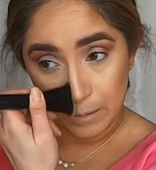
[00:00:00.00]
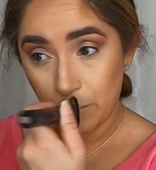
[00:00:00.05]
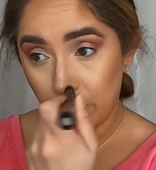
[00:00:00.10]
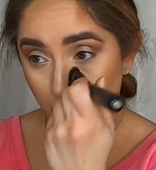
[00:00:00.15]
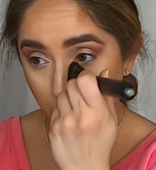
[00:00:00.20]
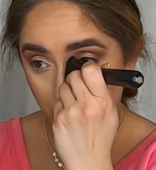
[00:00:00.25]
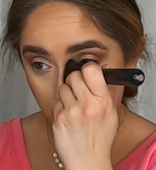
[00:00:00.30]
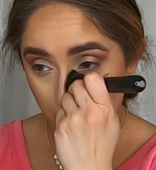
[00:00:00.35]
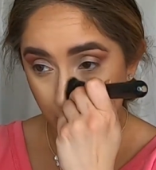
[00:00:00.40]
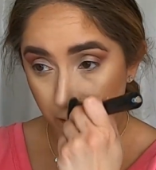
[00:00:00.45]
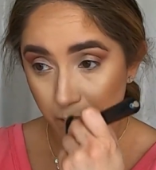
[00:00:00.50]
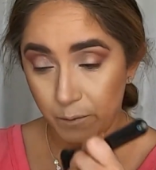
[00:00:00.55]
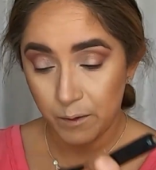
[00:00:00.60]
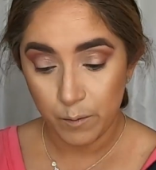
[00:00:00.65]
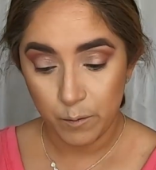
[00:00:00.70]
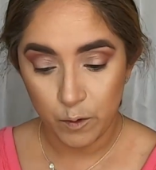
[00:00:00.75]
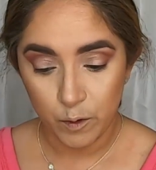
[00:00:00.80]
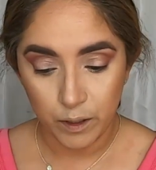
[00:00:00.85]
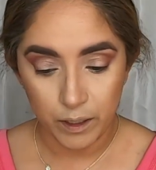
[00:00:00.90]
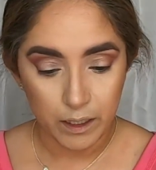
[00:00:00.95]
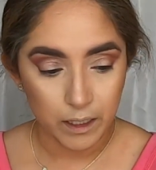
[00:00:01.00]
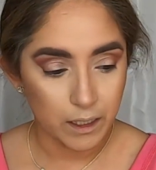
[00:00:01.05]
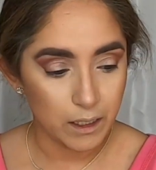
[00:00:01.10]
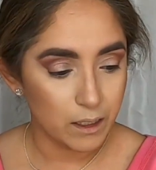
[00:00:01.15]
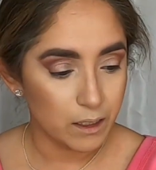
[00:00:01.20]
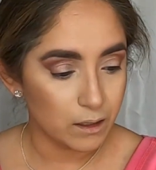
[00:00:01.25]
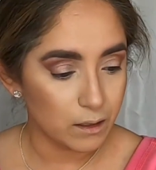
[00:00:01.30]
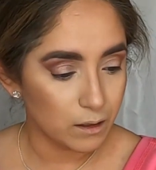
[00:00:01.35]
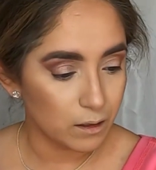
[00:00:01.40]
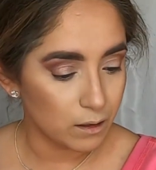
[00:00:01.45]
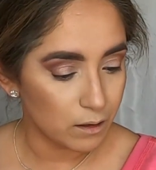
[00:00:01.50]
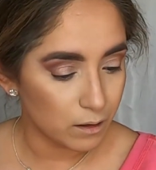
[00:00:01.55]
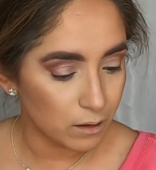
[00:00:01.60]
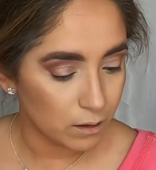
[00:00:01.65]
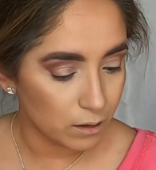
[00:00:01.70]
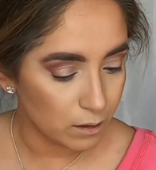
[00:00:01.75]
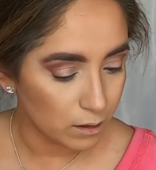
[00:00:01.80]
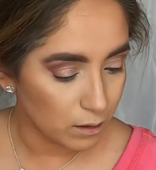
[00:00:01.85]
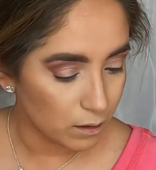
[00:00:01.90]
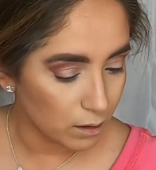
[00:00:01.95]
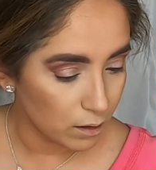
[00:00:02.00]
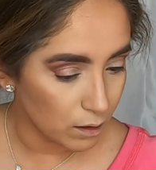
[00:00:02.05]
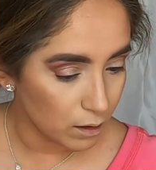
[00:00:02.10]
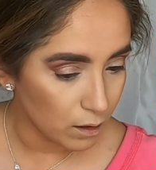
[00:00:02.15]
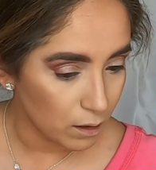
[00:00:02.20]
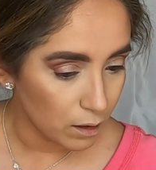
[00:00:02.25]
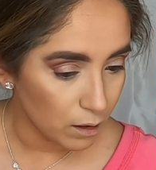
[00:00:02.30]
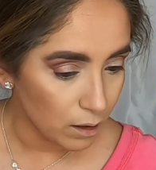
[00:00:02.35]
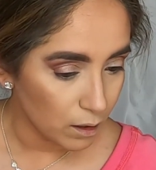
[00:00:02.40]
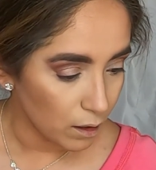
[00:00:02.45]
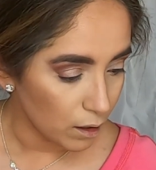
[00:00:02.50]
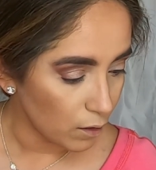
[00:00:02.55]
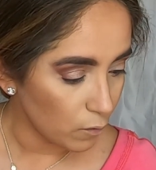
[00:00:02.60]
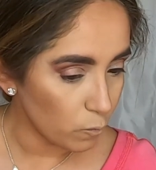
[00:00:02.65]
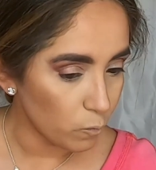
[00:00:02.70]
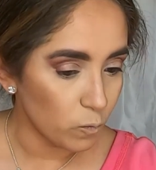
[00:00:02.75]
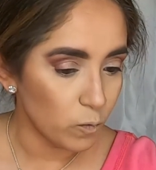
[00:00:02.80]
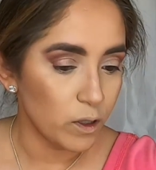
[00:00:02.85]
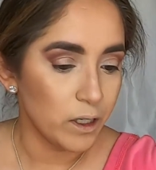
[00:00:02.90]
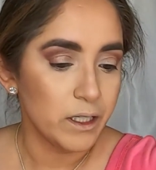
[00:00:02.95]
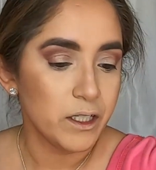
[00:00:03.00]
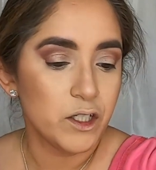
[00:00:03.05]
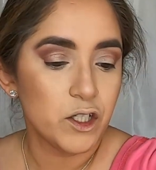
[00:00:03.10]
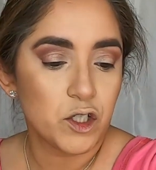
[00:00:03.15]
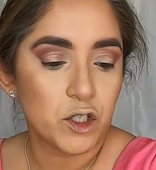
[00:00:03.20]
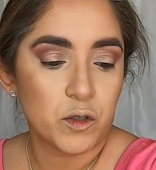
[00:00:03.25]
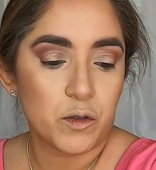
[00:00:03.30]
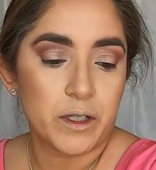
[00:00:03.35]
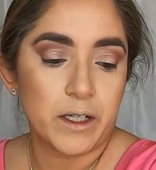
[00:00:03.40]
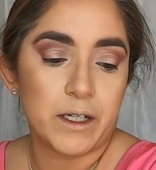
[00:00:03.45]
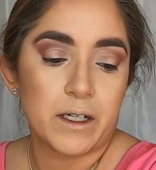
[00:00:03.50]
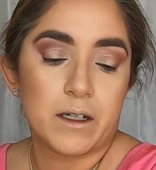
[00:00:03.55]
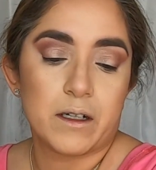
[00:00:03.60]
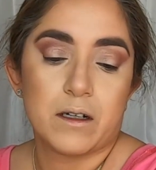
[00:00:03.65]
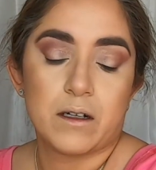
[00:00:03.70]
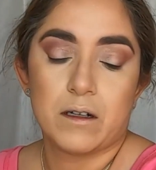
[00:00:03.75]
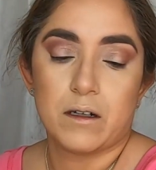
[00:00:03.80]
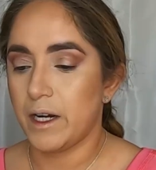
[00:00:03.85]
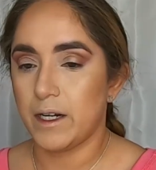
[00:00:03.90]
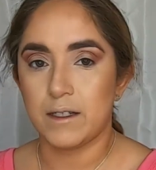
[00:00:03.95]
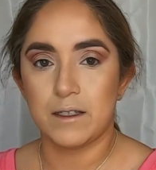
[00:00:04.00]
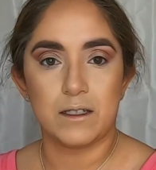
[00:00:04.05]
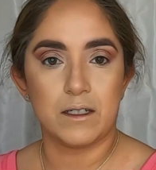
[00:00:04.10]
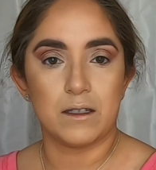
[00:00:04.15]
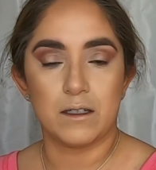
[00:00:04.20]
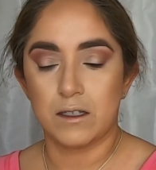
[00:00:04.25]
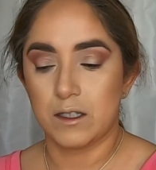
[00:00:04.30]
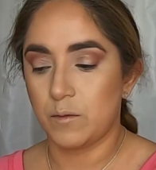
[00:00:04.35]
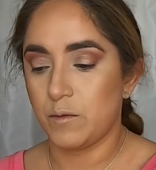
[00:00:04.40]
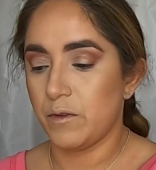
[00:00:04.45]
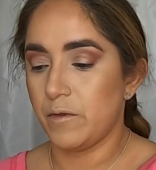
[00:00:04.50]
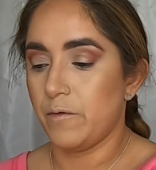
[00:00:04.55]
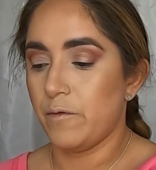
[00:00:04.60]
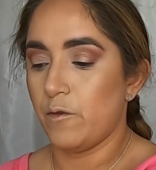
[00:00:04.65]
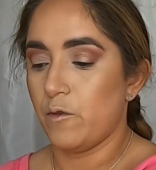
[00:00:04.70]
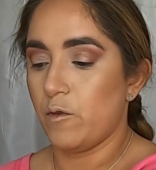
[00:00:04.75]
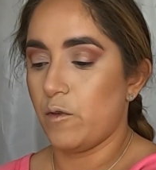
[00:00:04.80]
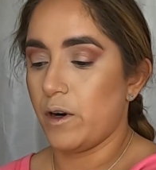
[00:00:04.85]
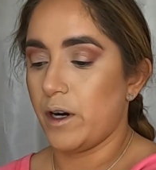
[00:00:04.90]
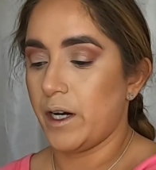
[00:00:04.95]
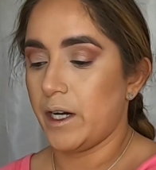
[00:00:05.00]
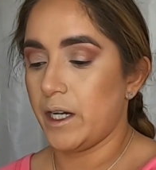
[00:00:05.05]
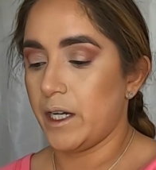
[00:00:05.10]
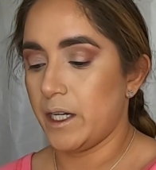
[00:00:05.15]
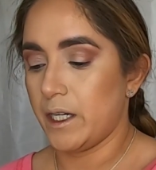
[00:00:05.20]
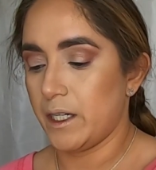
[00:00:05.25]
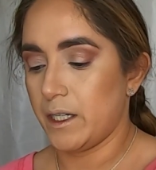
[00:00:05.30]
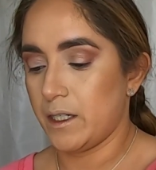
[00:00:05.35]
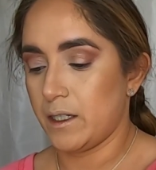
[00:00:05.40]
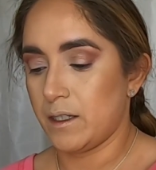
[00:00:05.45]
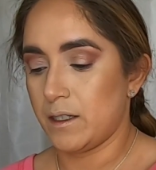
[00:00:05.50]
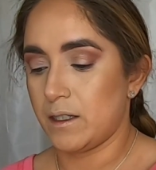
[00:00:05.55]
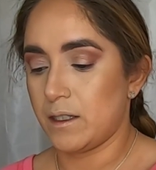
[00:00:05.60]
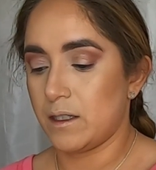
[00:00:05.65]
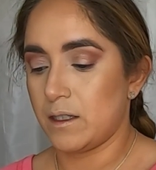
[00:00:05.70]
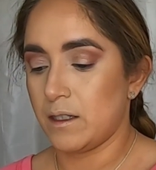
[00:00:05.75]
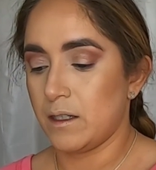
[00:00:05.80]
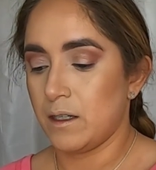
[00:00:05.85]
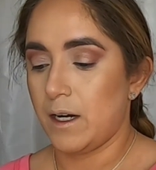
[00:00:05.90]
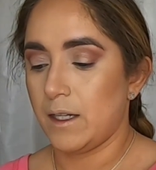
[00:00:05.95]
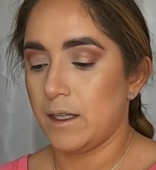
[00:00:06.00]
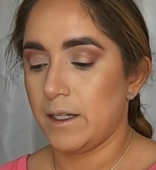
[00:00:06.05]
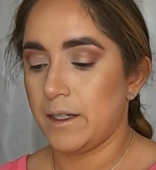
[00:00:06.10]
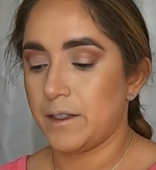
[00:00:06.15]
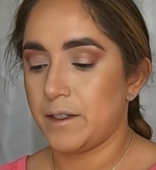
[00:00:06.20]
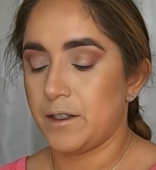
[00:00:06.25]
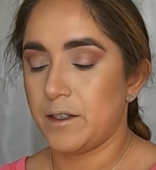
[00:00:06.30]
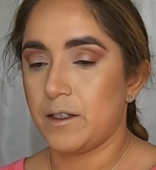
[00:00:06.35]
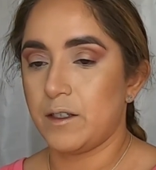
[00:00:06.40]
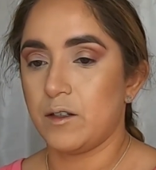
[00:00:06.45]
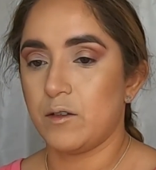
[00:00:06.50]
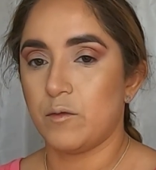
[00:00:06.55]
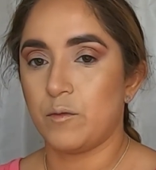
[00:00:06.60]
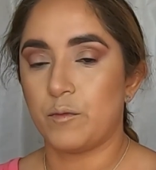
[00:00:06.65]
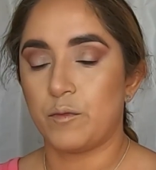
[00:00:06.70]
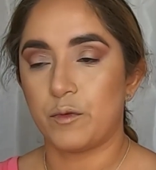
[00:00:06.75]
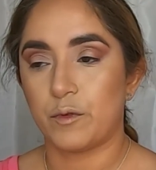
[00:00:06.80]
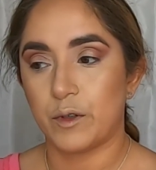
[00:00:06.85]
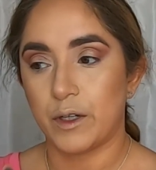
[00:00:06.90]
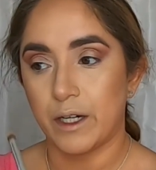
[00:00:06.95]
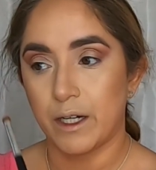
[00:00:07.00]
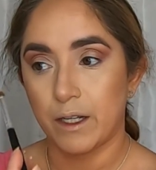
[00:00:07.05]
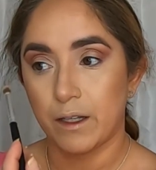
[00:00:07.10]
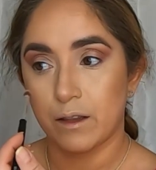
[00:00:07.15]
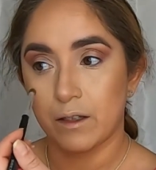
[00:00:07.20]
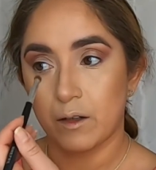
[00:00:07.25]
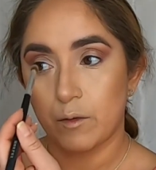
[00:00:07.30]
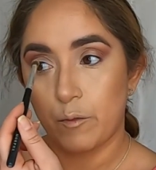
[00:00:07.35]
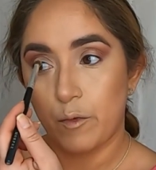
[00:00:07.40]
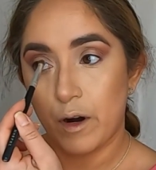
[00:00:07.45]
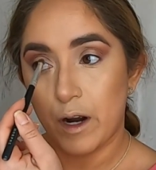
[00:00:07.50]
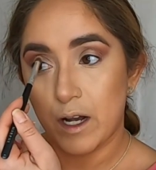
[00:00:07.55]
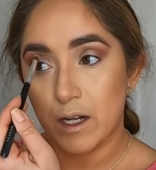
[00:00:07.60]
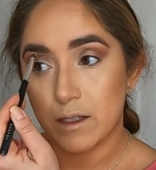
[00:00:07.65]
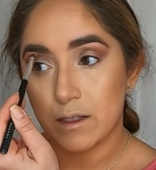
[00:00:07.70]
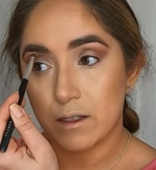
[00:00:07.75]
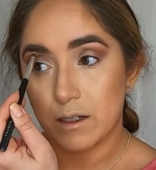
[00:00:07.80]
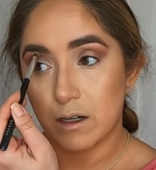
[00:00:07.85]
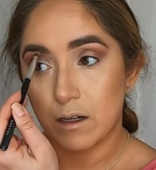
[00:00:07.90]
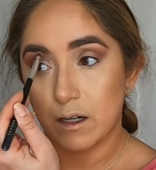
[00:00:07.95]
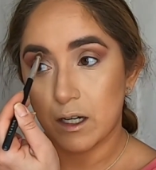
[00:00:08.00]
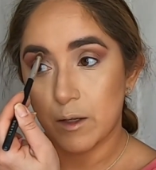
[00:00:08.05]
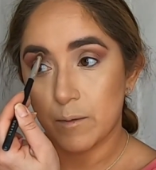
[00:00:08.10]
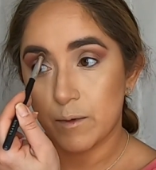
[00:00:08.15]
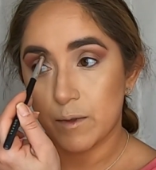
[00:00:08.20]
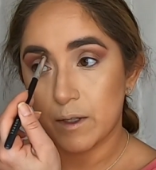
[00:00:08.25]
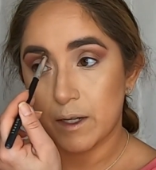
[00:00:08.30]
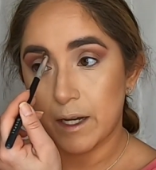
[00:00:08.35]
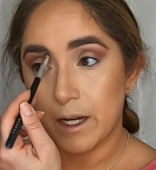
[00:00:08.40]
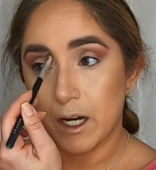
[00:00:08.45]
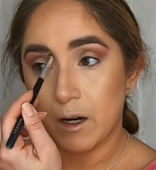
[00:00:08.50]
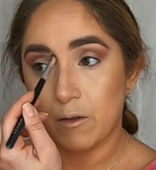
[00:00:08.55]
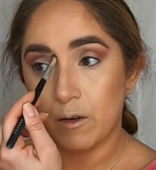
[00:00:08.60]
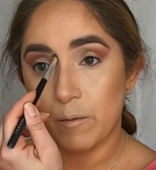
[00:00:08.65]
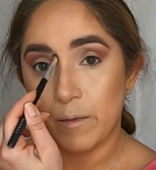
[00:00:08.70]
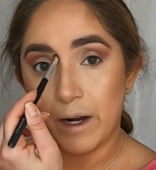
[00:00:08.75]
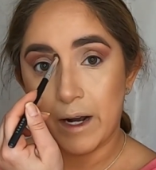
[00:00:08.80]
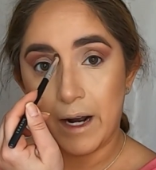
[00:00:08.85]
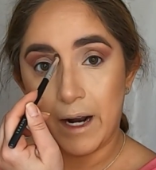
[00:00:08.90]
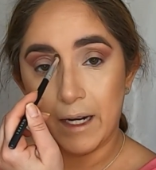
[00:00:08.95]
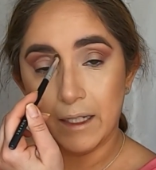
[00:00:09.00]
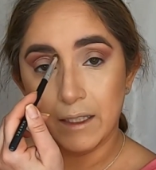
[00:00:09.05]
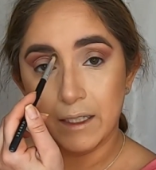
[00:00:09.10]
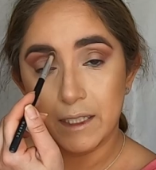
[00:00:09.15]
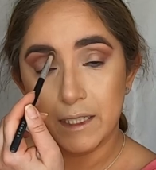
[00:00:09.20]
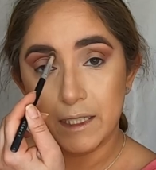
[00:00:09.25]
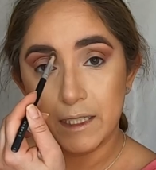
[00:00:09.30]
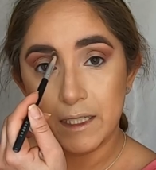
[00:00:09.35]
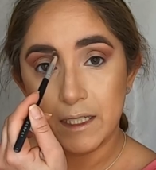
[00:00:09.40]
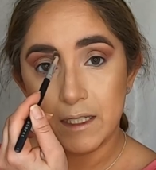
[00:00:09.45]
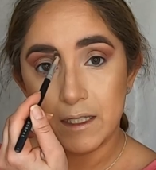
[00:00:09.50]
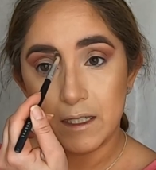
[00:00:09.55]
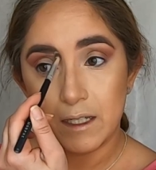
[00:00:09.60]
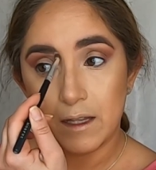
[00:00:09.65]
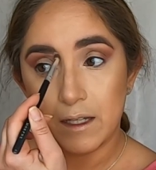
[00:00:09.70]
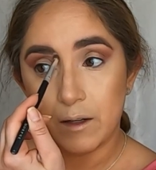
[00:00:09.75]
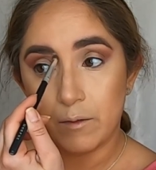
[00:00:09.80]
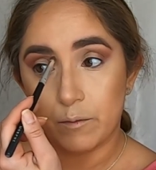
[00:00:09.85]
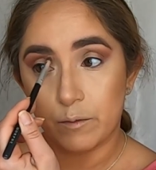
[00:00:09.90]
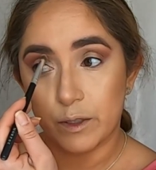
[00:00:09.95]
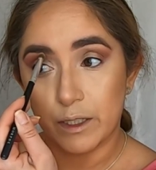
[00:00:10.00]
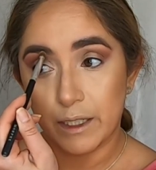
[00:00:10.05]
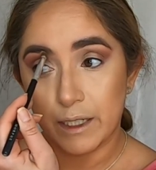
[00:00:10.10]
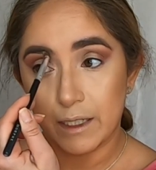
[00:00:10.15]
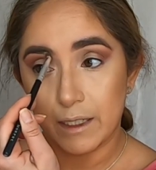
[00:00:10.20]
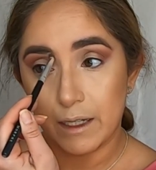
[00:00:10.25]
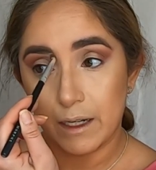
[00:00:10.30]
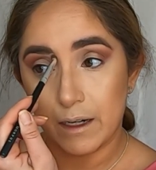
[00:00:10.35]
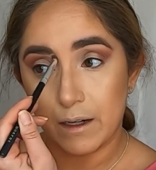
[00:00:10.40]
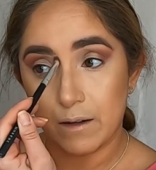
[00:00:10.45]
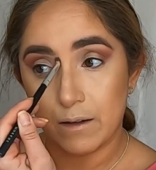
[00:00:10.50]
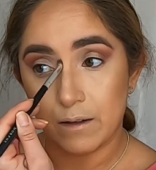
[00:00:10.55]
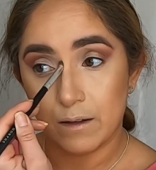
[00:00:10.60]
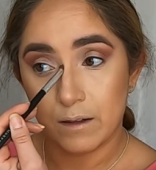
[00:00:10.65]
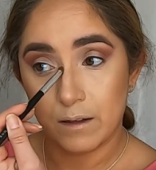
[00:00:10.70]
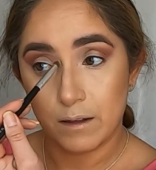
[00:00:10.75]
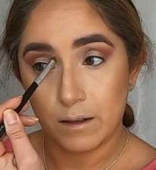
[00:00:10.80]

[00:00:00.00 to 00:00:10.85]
Bring it a little bit more in. And one trick, you guys seen this before, is I like to bring the bronzer up to here where my eyelid is and then bring it down.